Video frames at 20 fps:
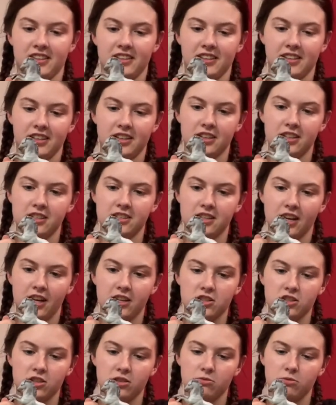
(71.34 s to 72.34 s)
He's
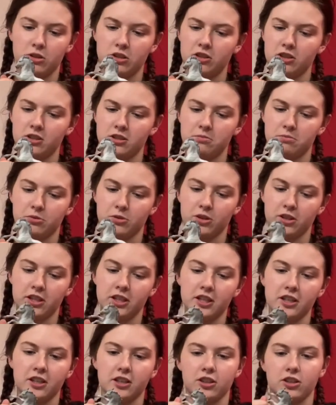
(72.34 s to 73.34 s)
actually really
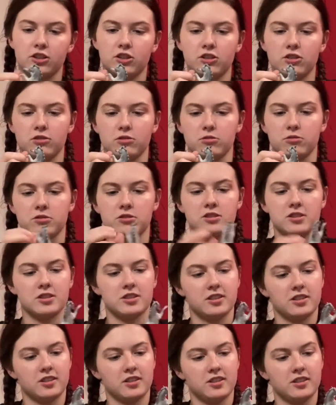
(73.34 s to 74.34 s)
pretty and cute.
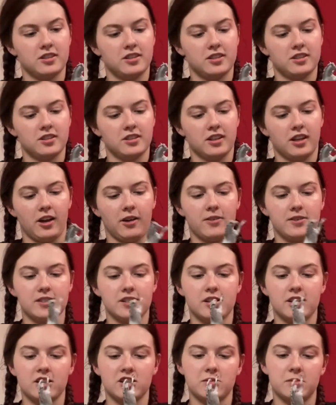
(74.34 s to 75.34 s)
I was not
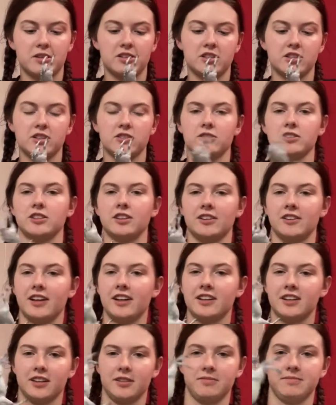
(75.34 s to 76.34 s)
expecting to really like
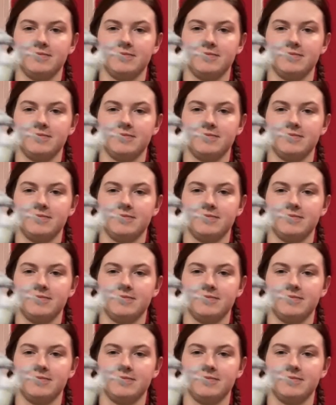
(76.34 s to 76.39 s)
him.